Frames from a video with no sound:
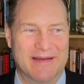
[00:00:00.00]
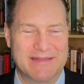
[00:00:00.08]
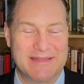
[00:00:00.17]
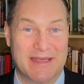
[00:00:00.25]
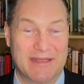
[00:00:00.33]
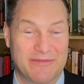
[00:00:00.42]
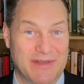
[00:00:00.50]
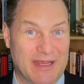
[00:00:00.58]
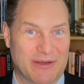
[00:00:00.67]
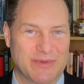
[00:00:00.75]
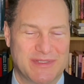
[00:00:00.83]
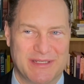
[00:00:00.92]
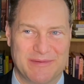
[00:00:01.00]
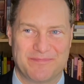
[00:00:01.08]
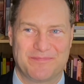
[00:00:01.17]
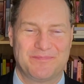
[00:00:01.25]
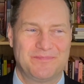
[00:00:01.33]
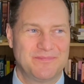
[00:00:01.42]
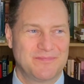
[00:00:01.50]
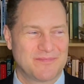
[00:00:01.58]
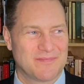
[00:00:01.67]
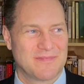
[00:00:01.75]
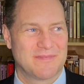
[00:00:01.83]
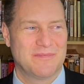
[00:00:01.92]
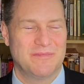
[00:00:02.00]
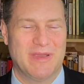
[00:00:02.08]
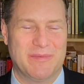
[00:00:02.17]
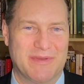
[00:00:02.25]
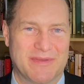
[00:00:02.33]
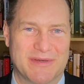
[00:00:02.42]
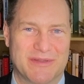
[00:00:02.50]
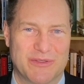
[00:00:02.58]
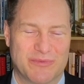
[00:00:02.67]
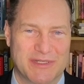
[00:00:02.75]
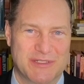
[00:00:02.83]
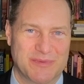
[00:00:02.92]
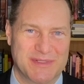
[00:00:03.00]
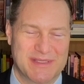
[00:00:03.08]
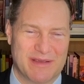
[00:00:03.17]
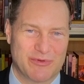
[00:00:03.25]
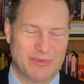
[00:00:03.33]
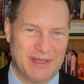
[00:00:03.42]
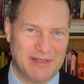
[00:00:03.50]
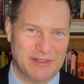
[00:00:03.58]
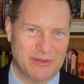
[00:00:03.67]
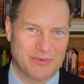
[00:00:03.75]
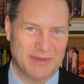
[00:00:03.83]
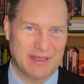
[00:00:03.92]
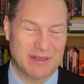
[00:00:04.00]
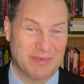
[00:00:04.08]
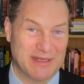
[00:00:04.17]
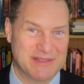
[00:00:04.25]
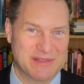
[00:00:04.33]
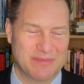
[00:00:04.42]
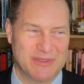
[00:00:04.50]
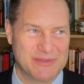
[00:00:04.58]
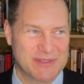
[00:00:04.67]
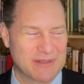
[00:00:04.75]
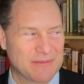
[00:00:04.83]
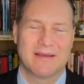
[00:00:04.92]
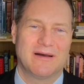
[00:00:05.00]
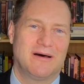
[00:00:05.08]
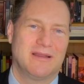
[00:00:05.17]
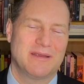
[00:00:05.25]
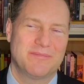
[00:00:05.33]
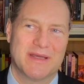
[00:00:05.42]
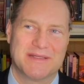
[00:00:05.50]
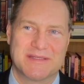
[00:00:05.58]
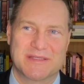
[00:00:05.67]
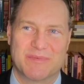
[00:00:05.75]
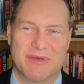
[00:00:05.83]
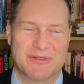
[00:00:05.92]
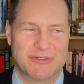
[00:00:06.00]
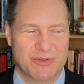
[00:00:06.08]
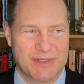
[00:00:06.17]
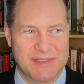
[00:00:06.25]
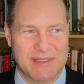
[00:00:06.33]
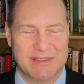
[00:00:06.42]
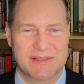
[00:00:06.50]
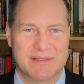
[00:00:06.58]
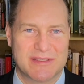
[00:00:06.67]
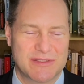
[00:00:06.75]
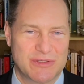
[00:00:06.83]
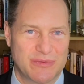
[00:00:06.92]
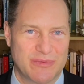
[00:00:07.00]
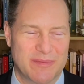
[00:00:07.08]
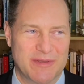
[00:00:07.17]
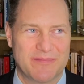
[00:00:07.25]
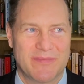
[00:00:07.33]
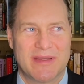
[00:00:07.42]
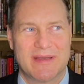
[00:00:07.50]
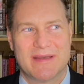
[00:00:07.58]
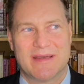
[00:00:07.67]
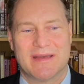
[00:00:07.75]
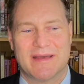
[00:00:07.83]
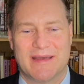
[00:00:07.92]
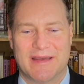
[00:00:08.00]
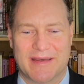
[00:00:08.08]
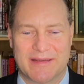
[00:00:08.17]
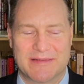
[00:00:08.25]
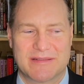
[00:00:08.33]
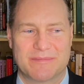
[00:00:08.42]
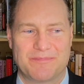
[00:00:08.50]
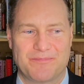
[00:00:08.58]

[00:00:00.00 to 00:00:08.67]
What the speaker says: den of inequity. Maybe the rich ones have a radio where they could play some music. Ollie, Mansik's mother, joins these 2 women and